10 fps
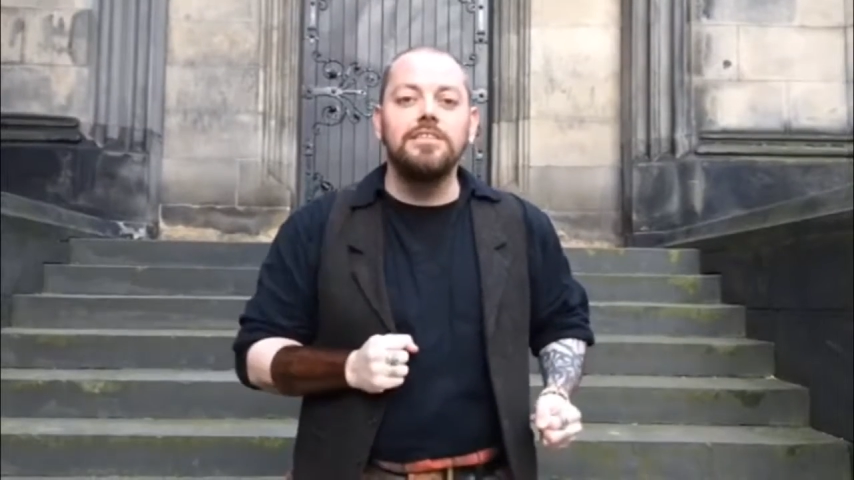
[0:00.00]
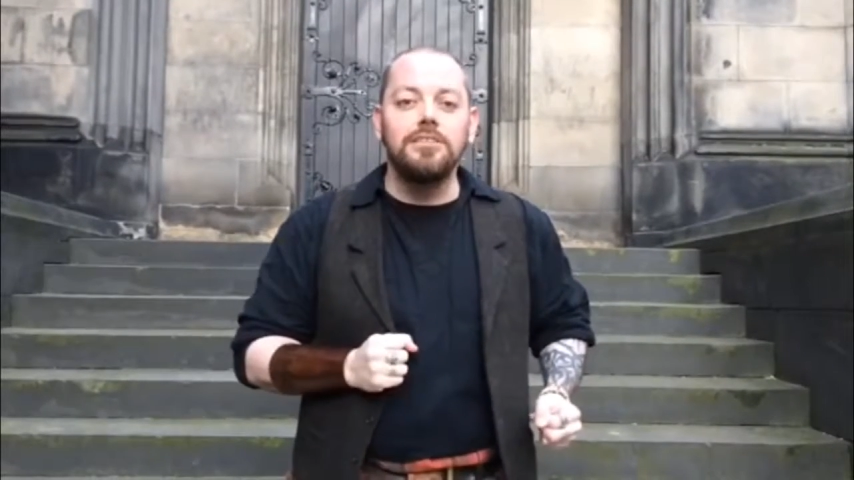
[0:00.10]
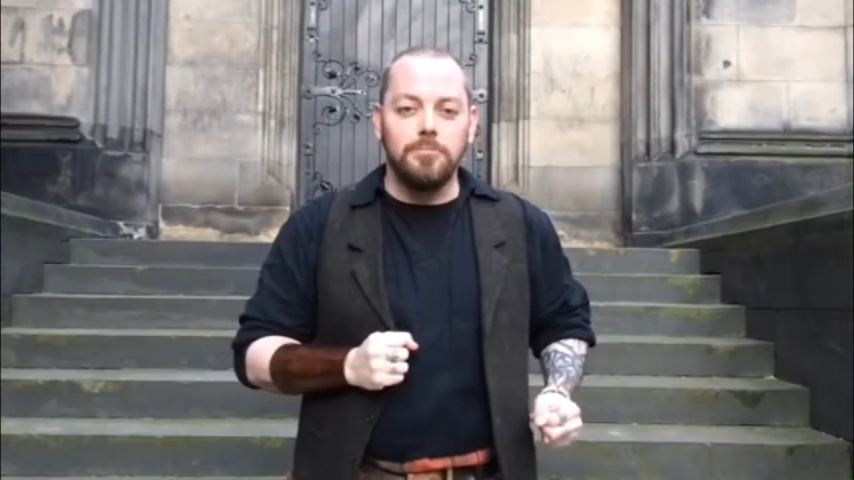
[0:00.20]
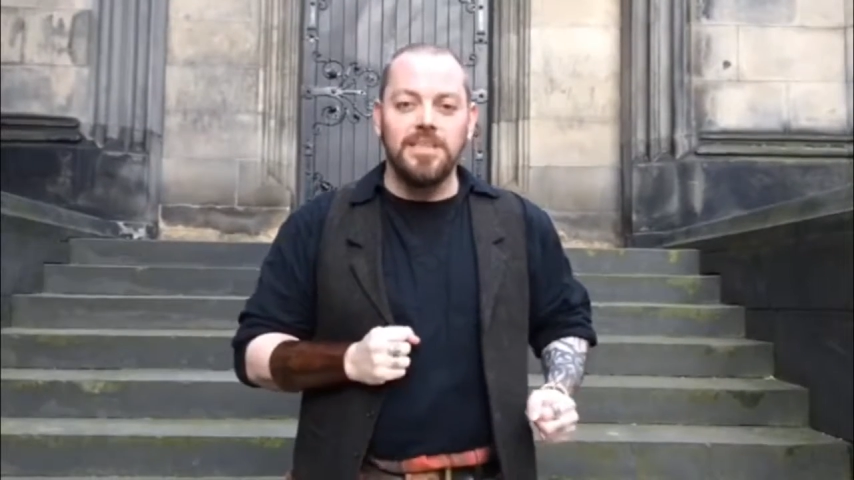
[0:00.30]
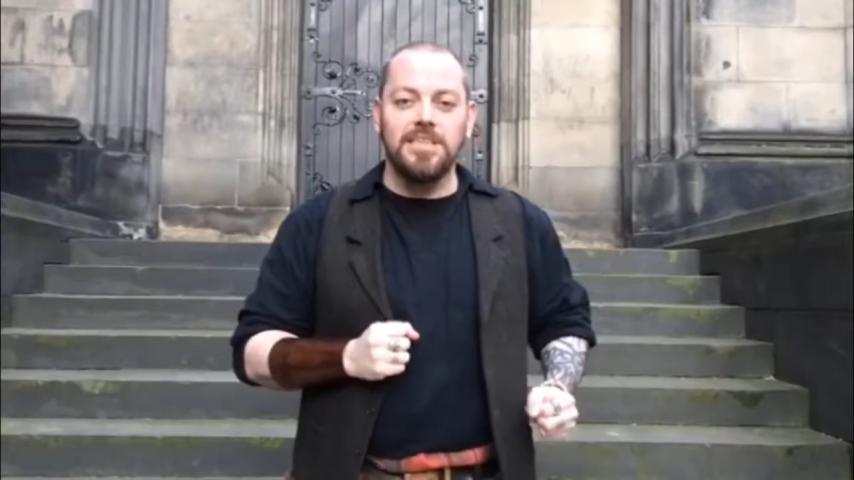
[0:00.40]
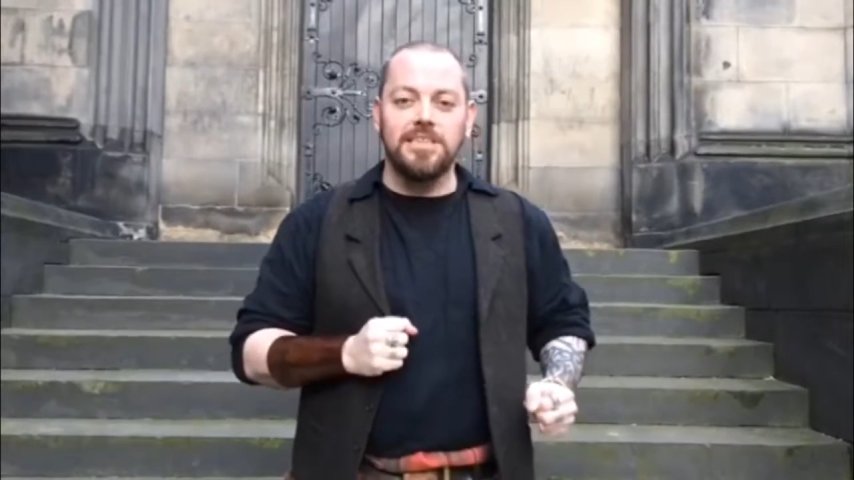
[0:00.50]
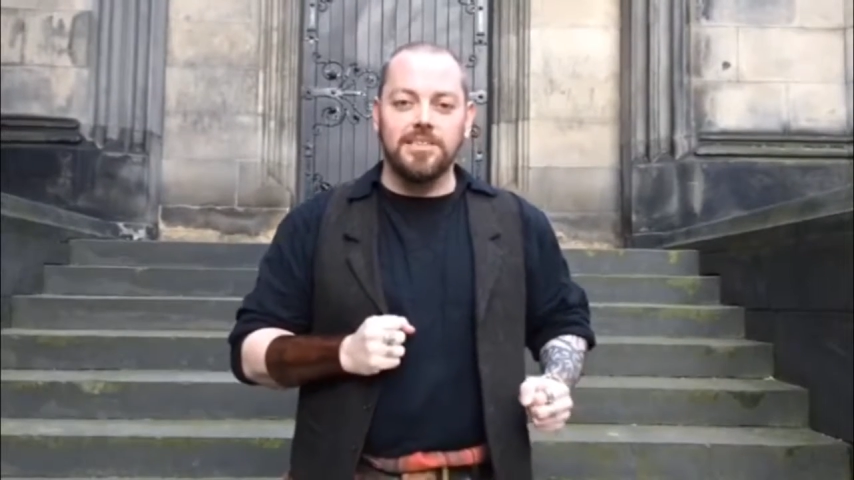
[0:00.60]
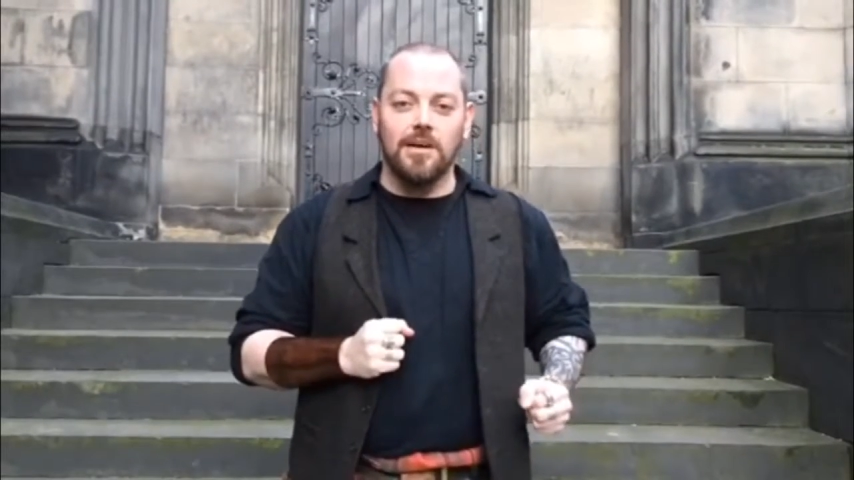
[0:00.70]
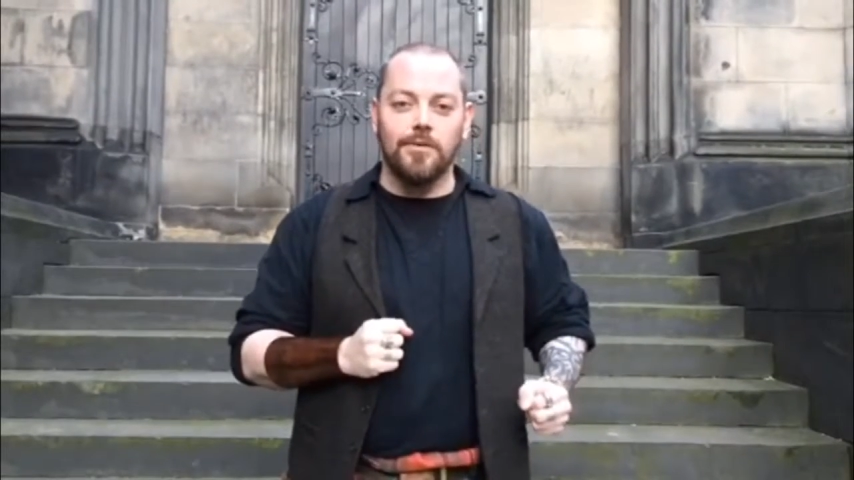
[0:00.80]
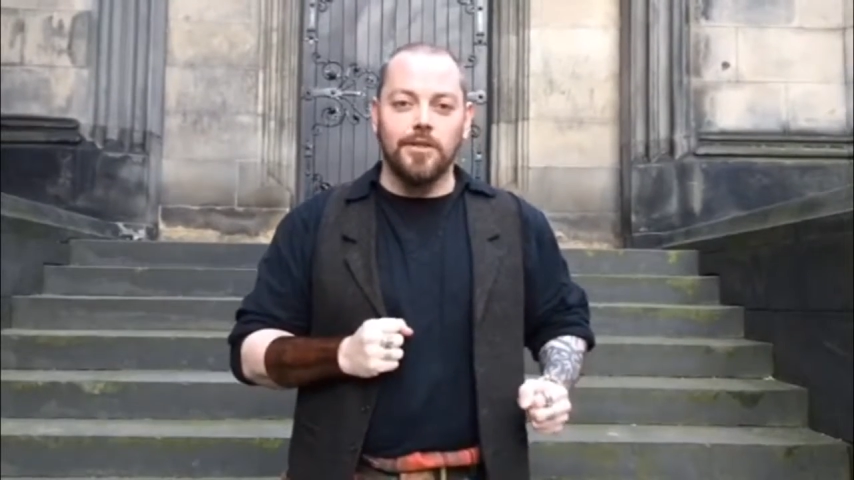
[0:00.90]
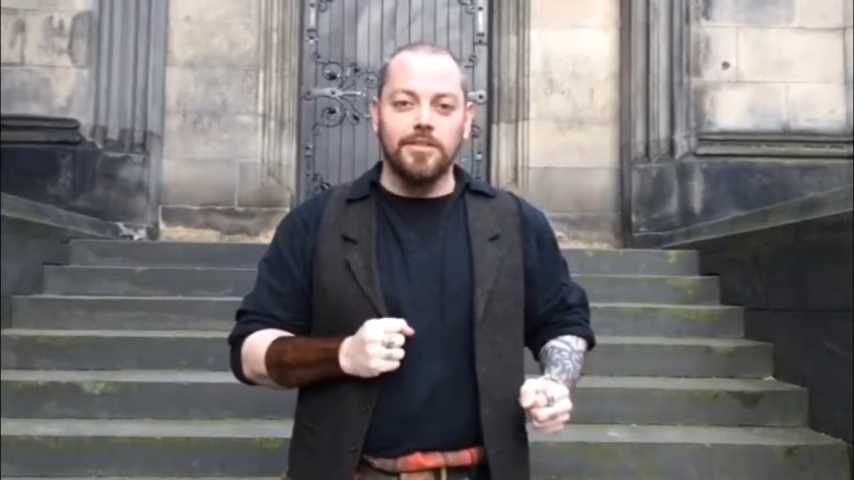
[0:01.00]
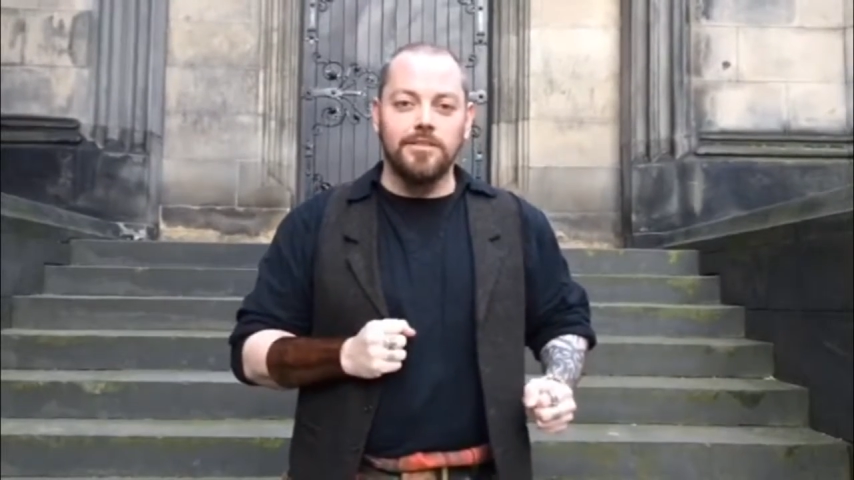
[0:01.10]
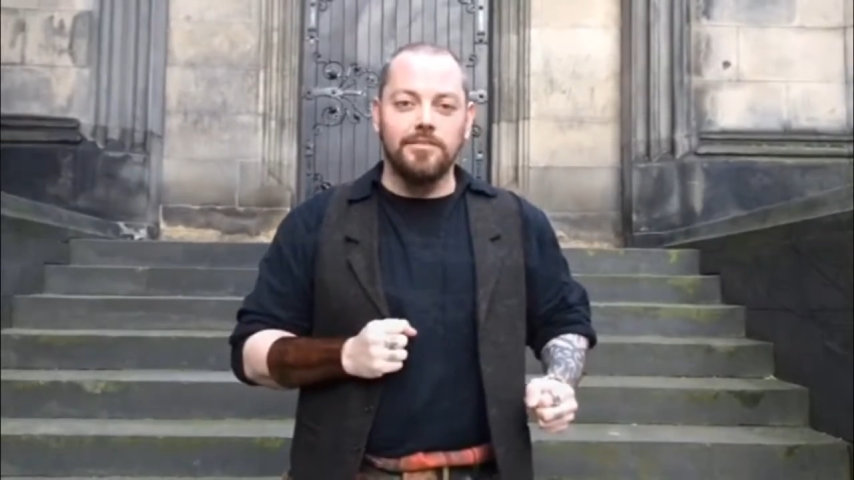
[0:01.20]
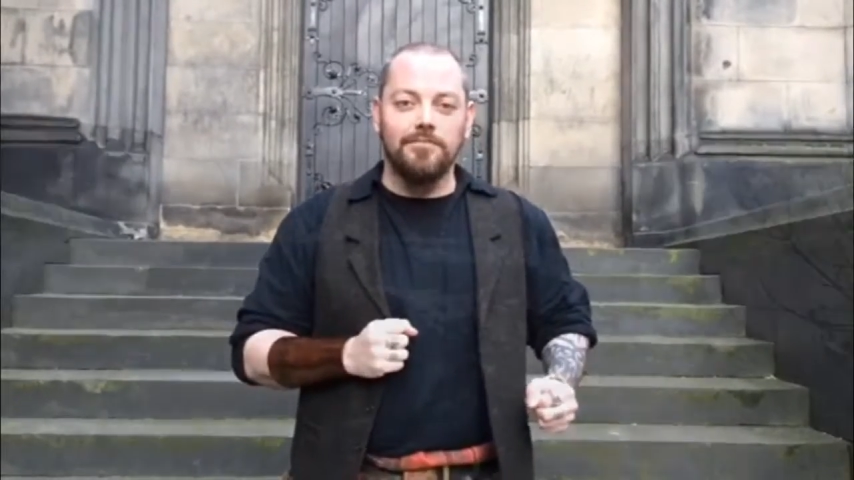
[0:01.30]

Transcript: to be discovered.